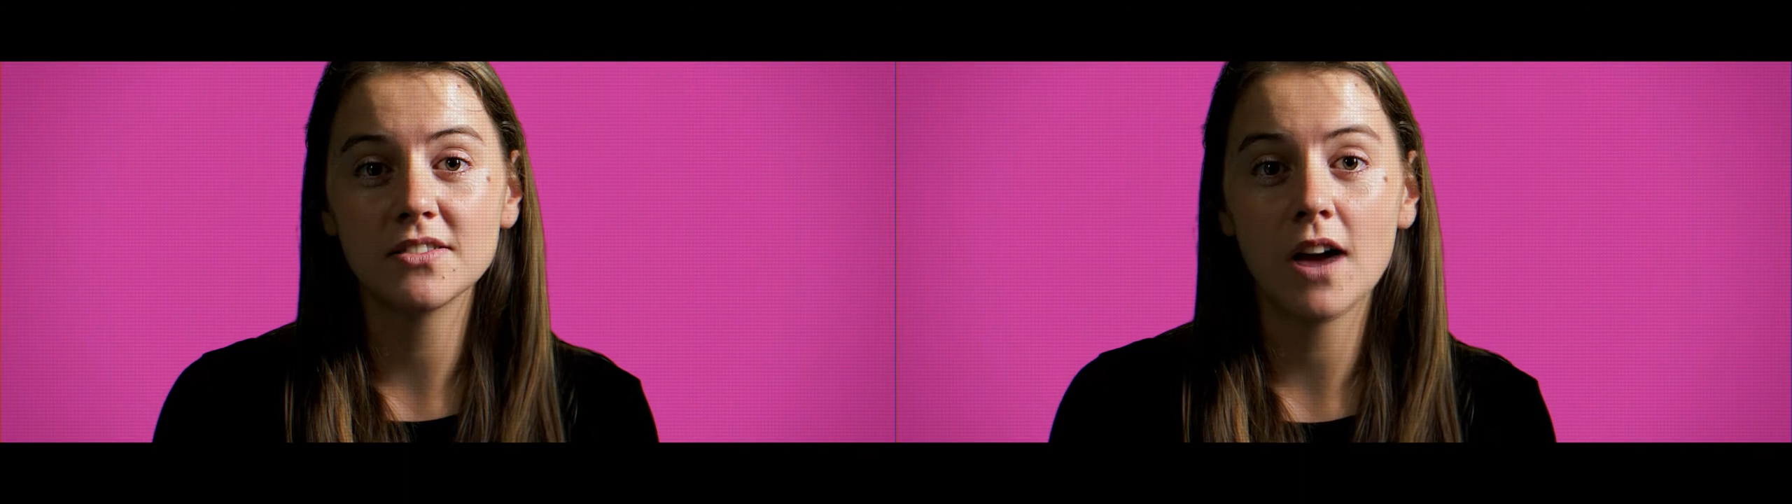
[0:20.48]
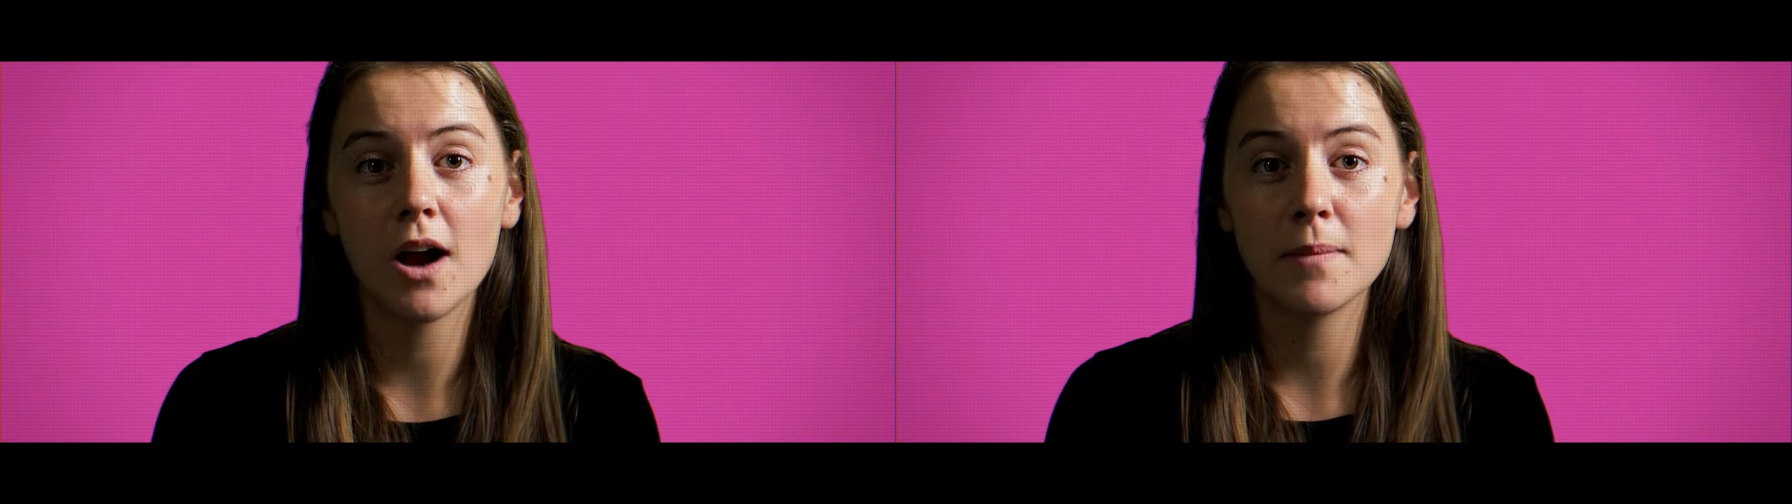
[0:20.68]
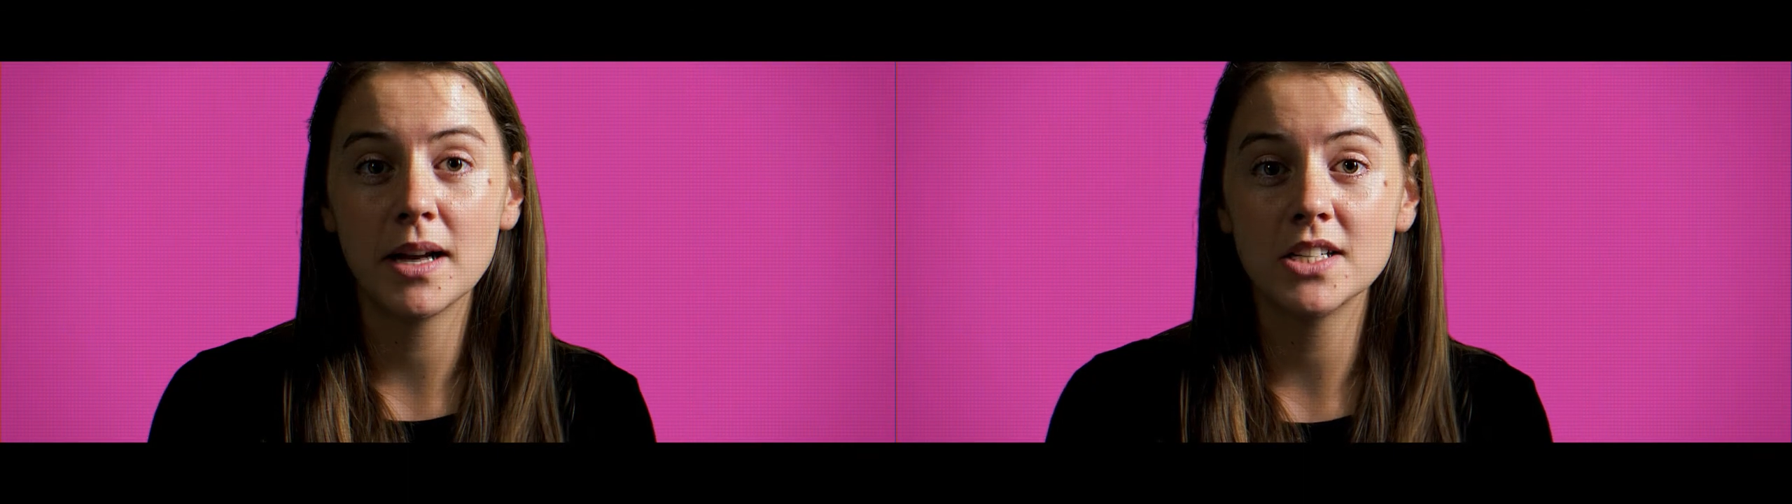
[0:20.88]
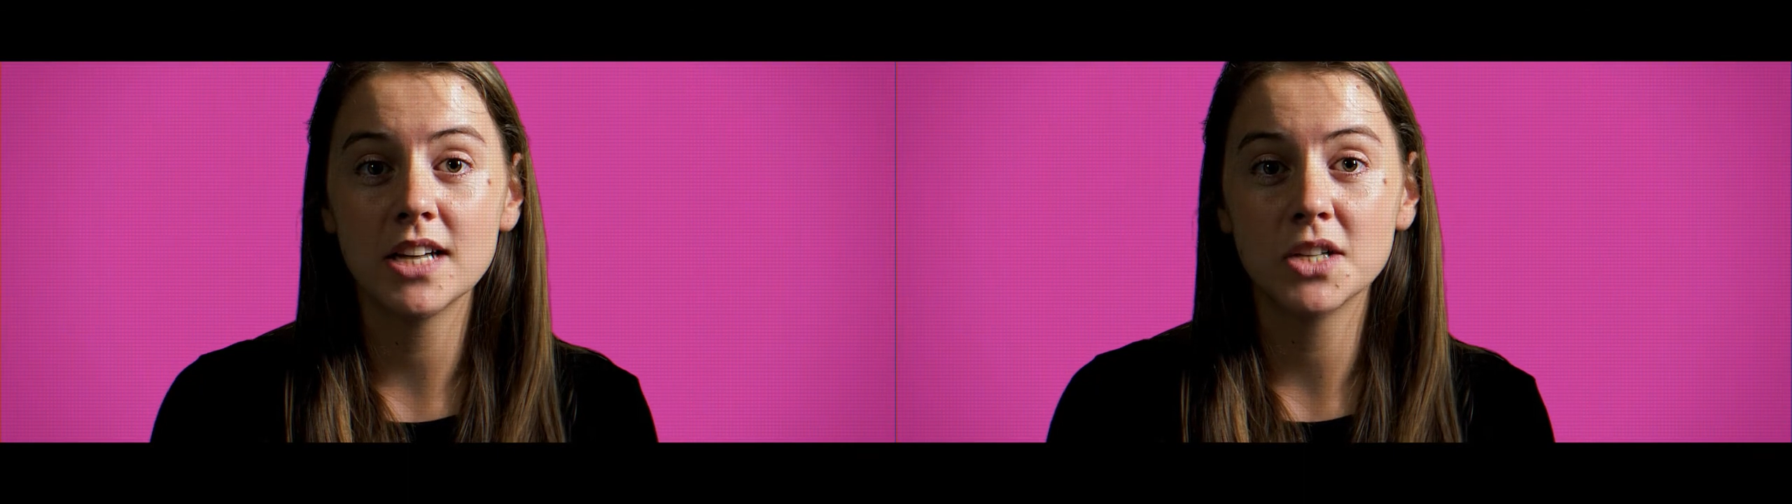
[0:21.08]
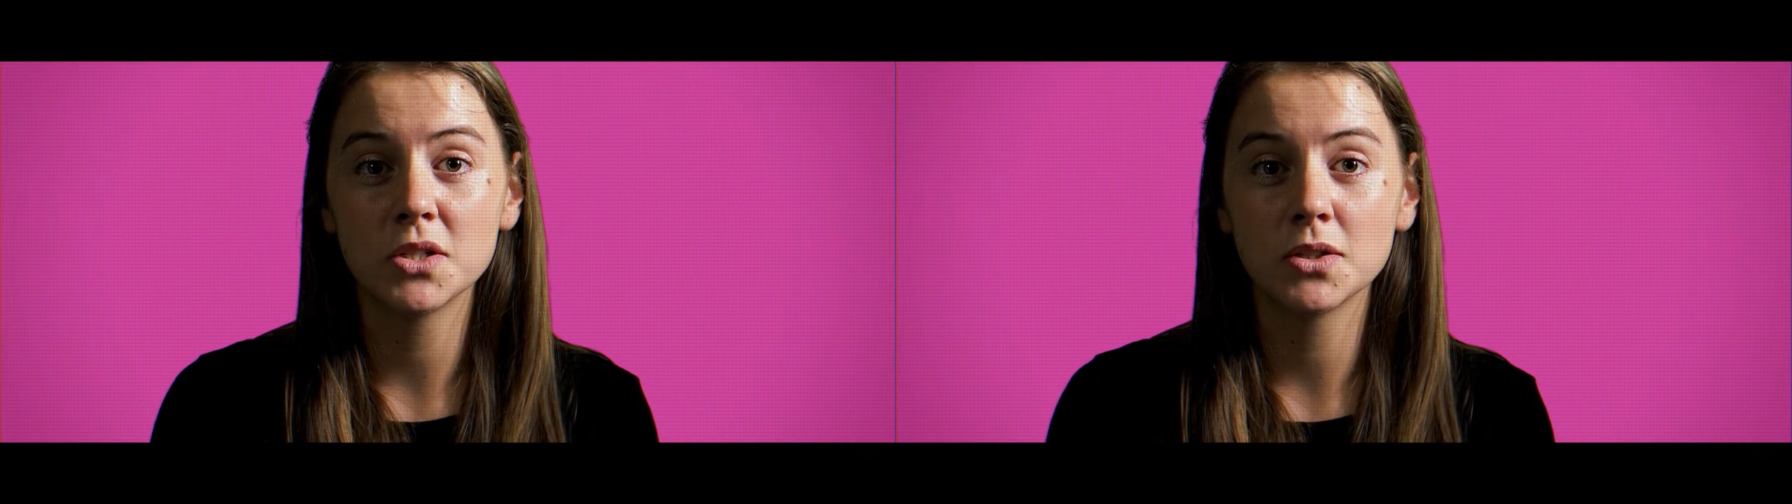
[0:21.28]
our
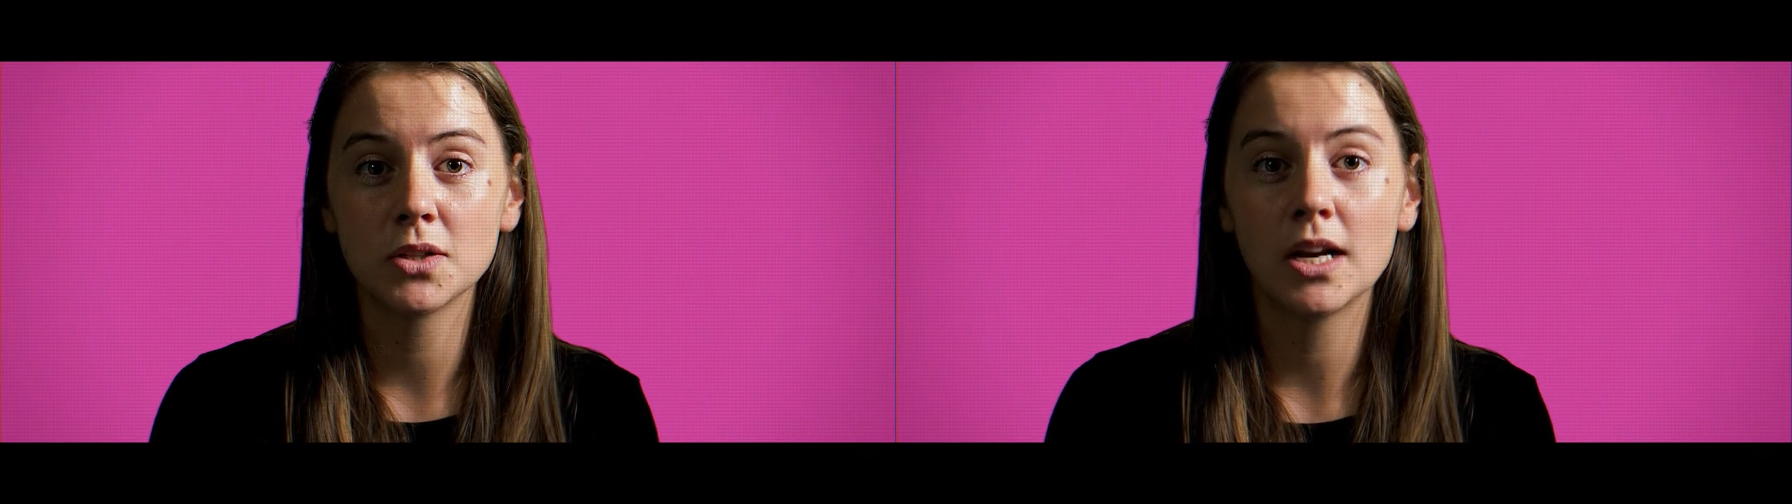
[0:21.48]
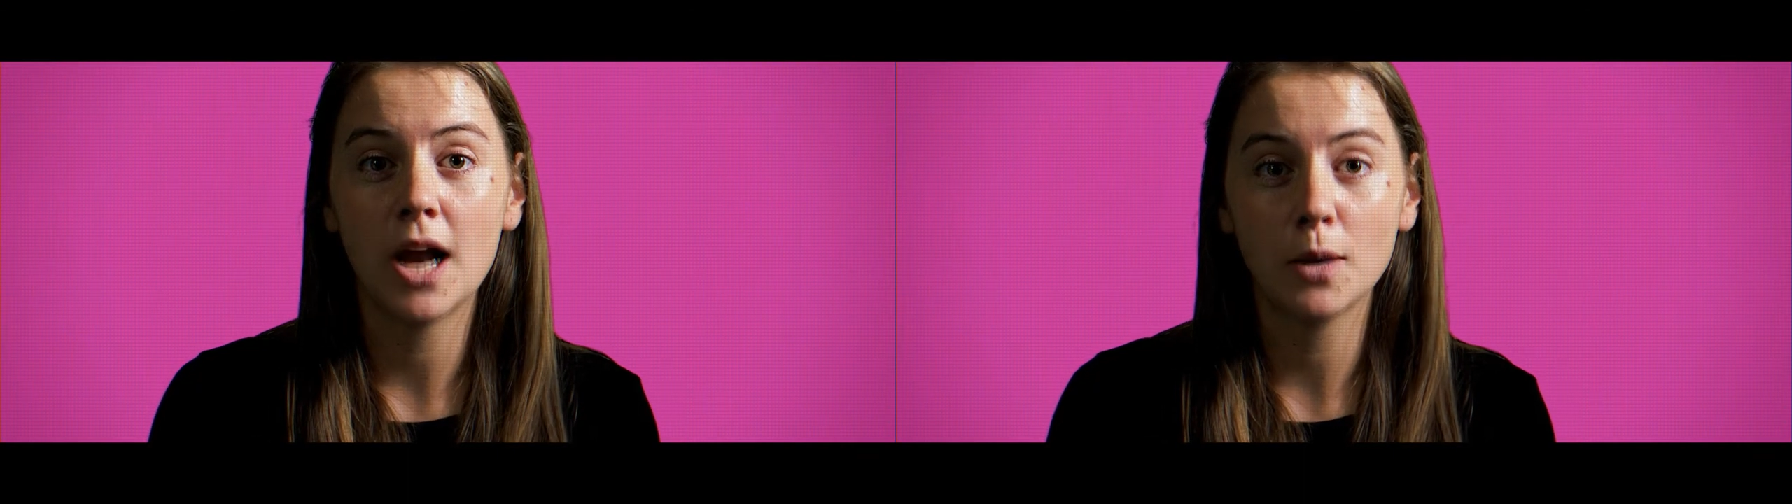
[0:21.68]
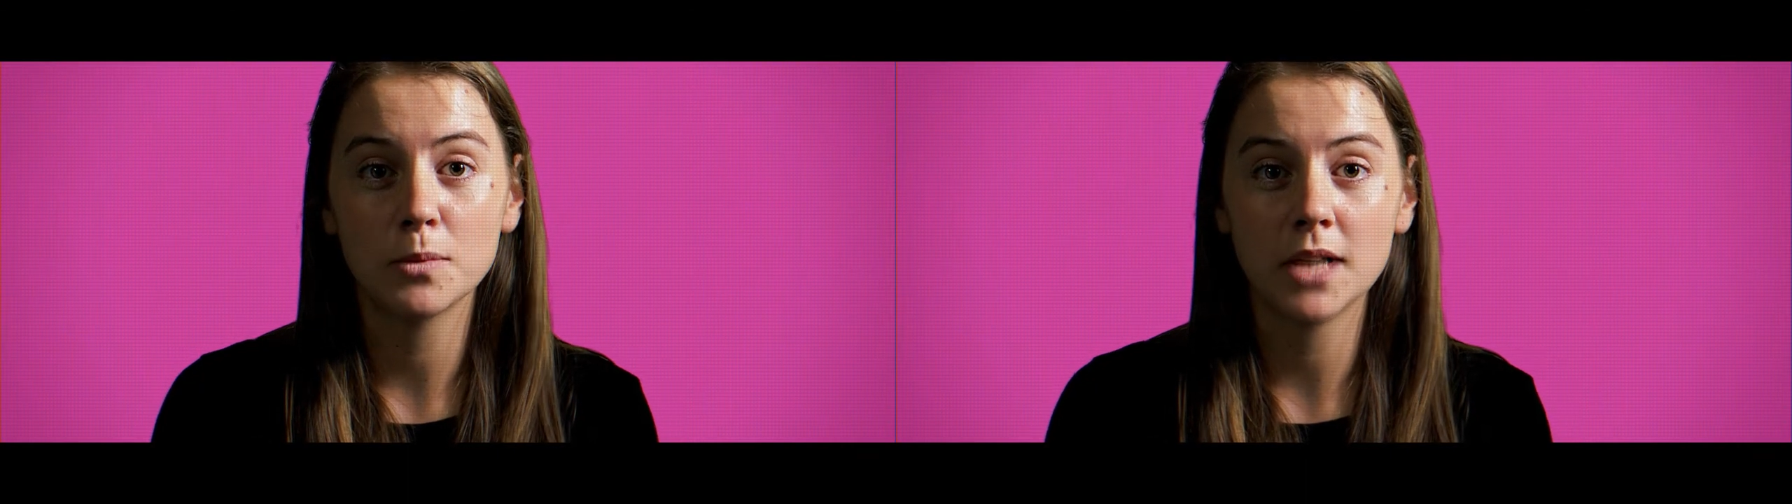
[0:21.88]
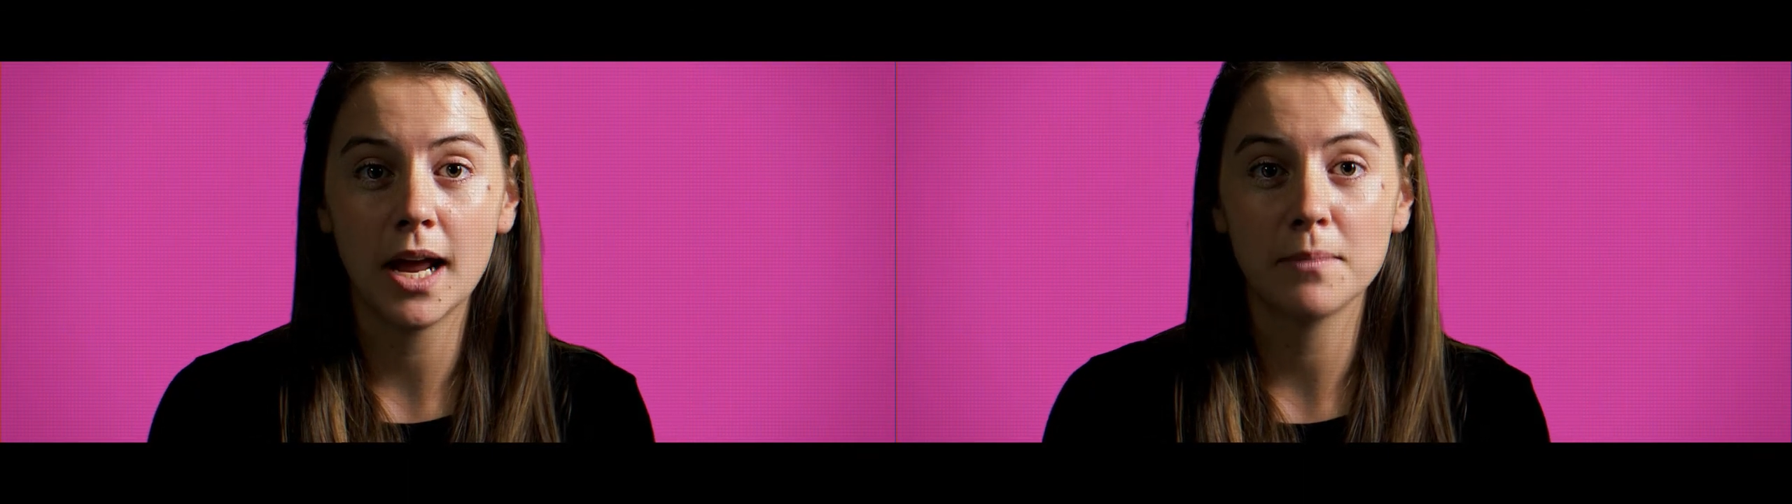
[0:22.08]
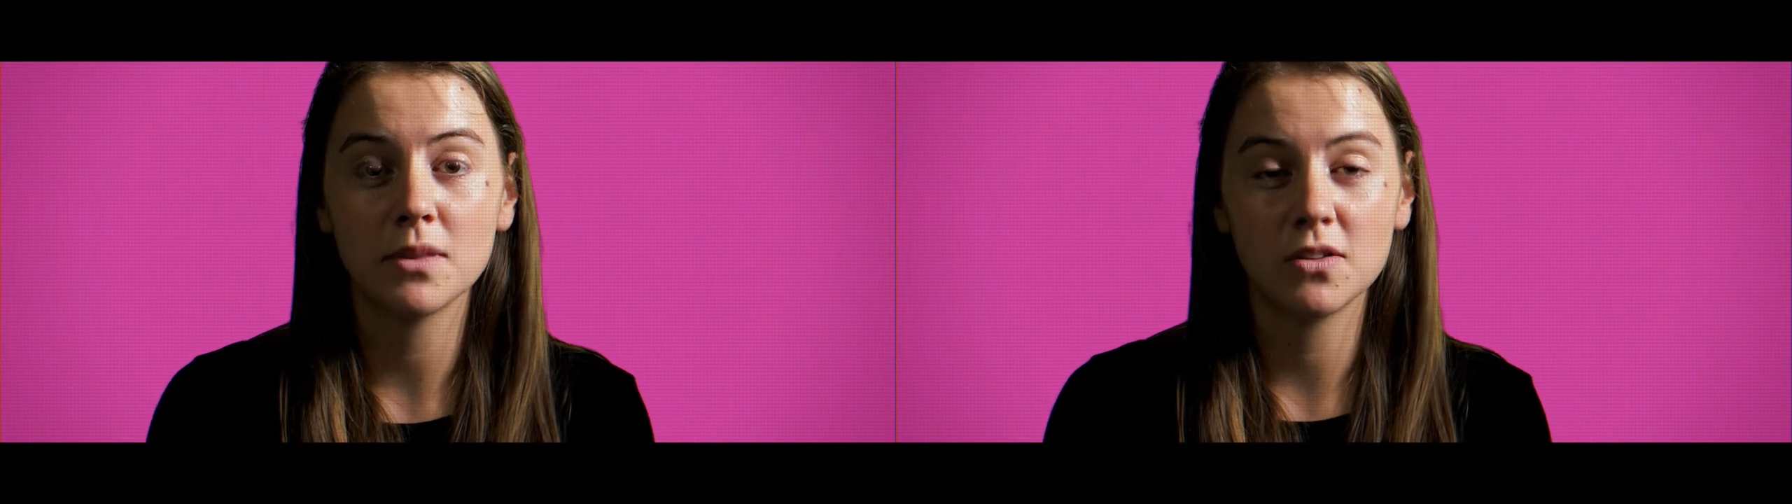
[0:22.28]
imagination could help
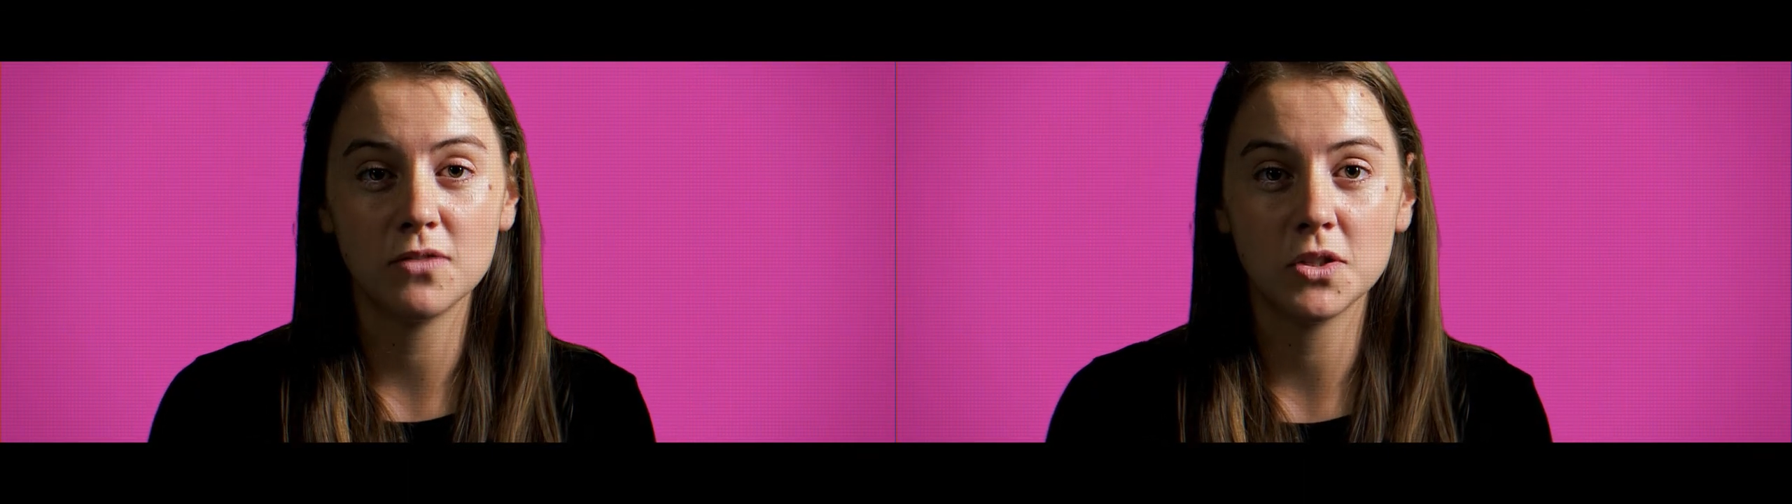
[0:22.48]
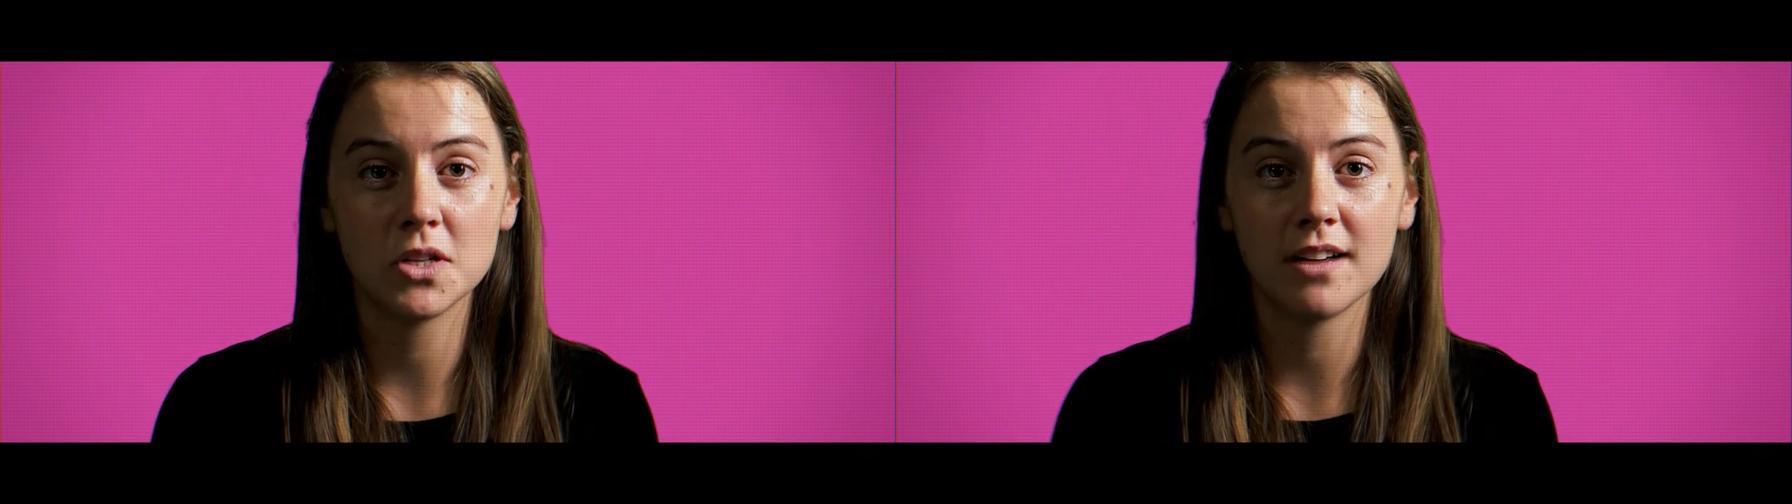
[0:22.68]
shape the future?